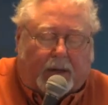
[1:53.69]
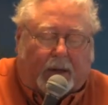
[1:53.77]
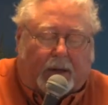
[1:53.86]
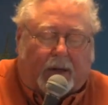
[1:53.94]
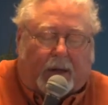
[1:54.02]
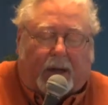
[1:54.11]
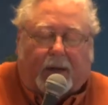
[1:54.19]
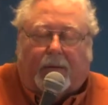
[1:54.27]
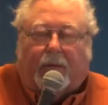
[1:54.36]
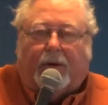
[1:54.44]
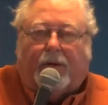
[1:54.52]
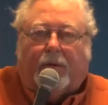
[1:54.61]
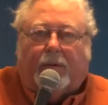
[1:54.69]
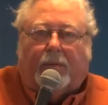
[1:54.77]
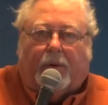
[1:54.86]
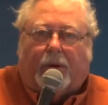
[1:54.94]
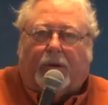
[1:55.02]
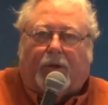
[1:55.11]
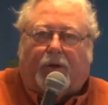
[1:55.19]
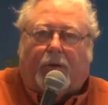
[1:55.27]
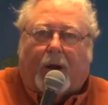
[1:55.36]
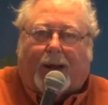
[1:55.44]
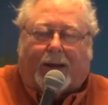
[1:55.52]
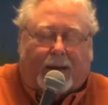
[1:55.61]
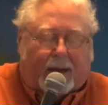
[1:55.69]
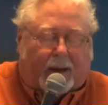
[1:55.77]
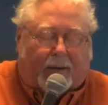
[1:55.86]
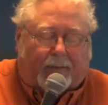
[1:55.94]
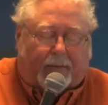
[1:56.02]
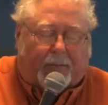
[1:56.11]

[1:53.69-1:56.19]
Indicate which book that you'd like to have.